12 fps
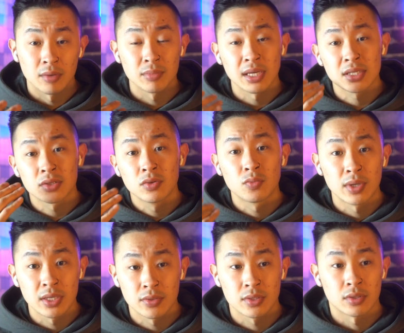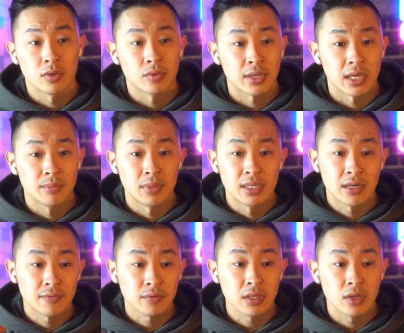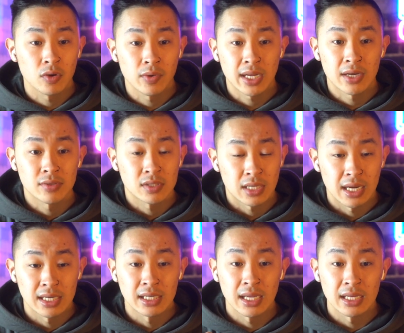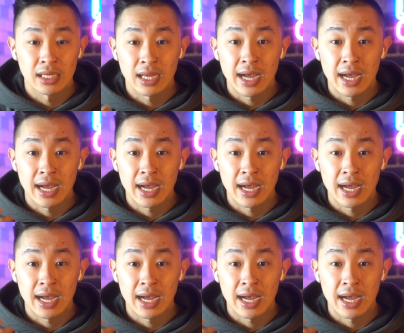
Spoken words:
Yes, through windows are okay, but definitely going outside and getting